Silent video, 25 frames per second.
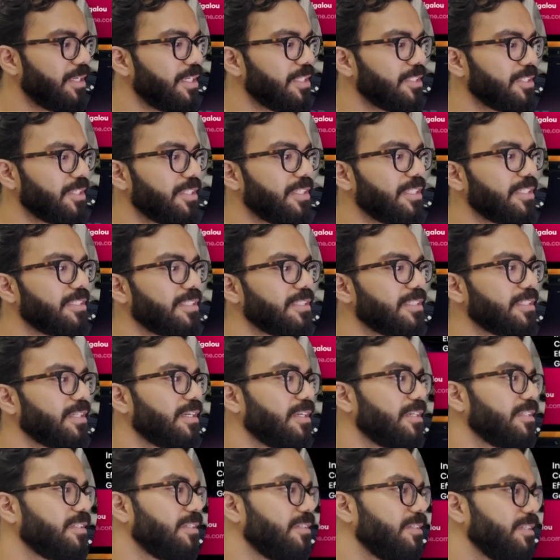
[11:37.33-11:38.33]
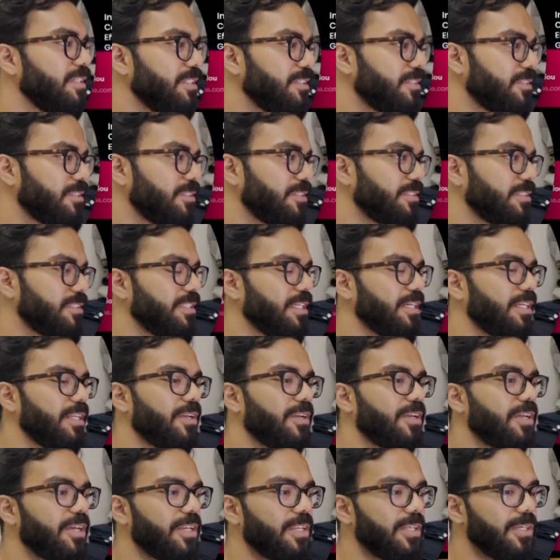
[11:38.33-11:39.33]
So this is another resource that you
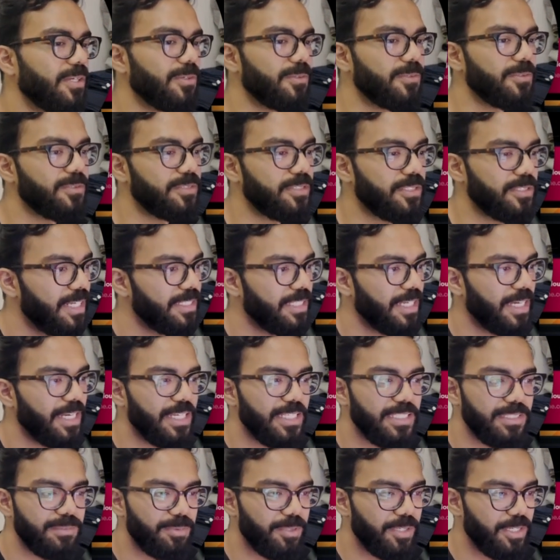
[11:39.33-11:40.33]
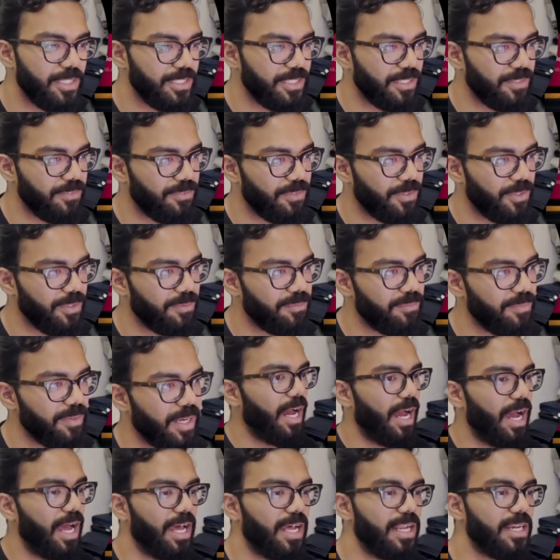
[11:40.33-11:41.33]
can use to take inspiration from.
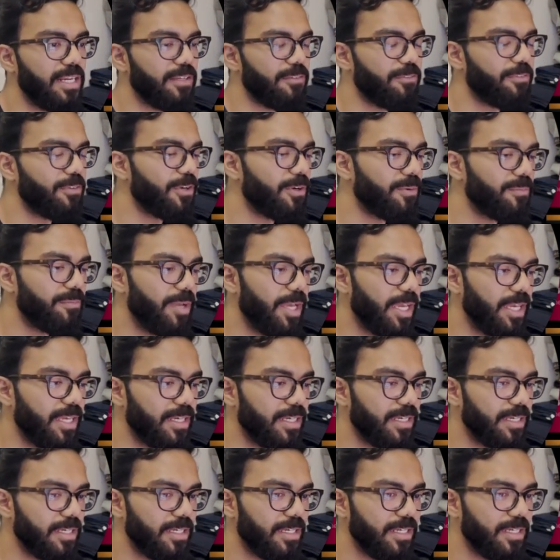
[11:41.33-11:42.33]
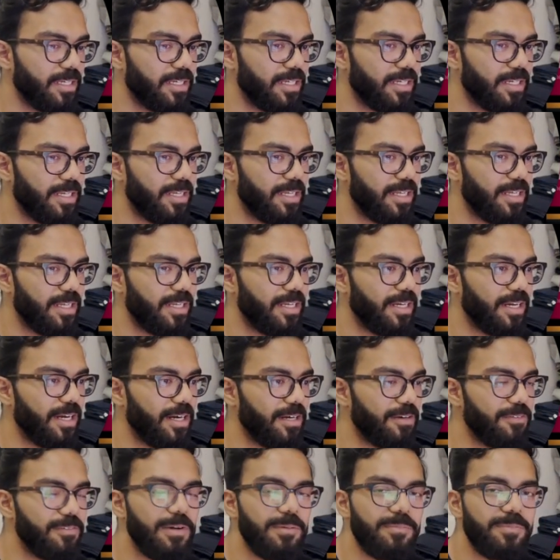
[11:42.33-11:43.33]
And if you're making a
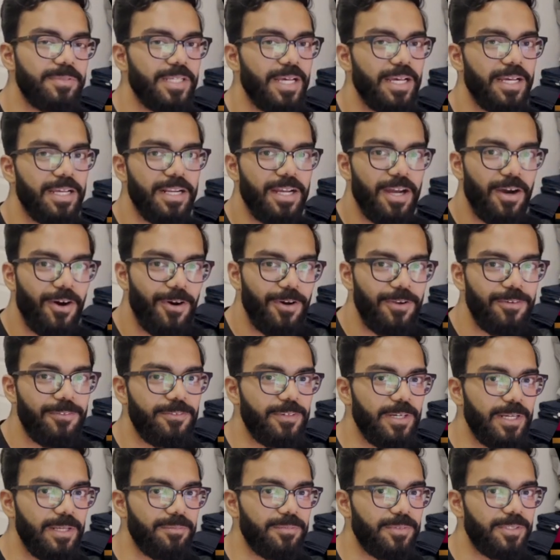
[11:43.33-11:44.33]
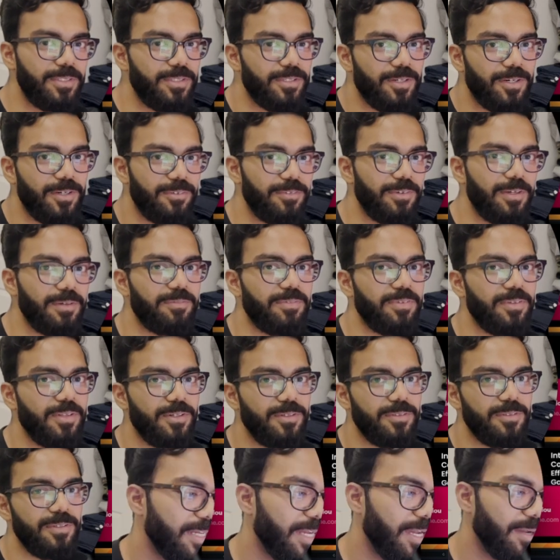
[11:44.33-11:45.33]
website on Framer or
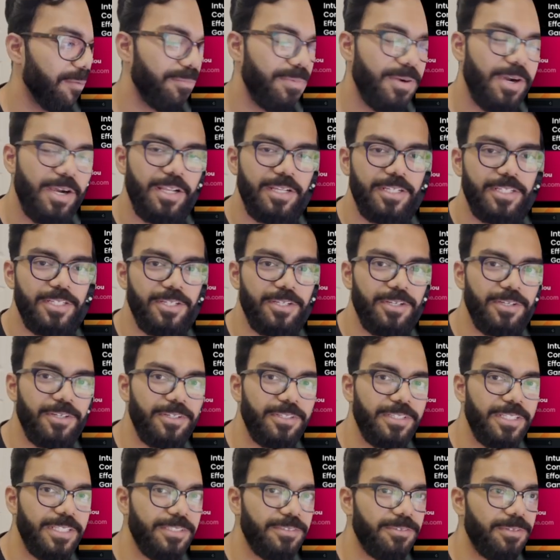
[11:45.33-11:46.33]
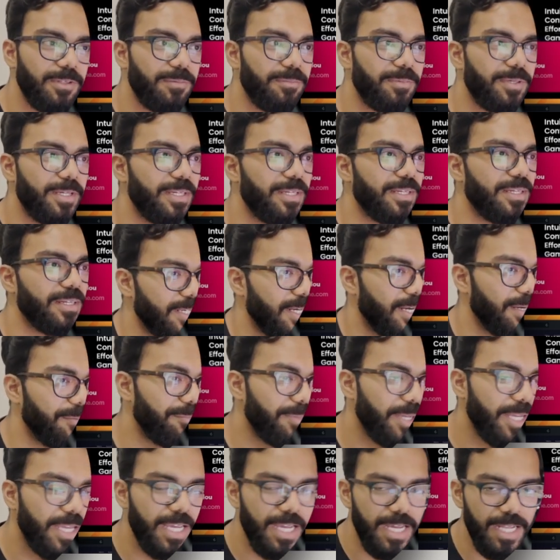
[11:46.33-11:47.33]
Webflow, I'm pretty sure this will be a
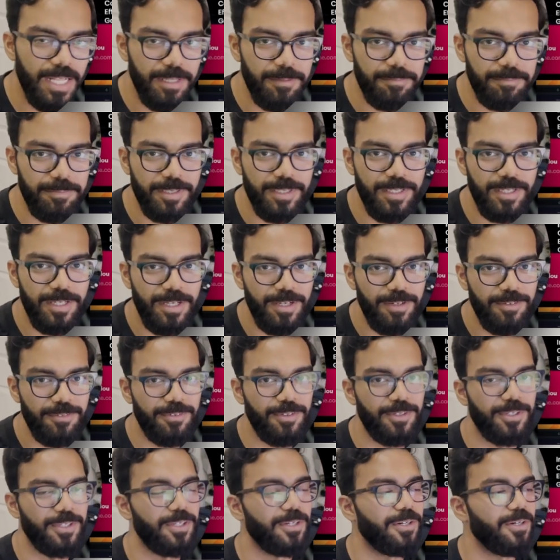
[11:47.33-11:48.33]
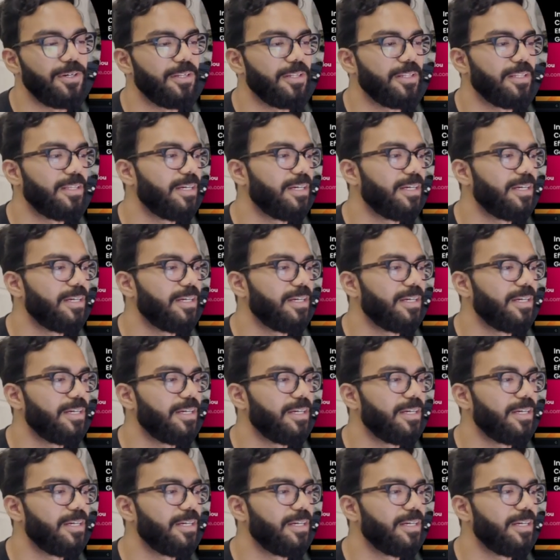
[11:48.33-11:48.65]
big help for you all.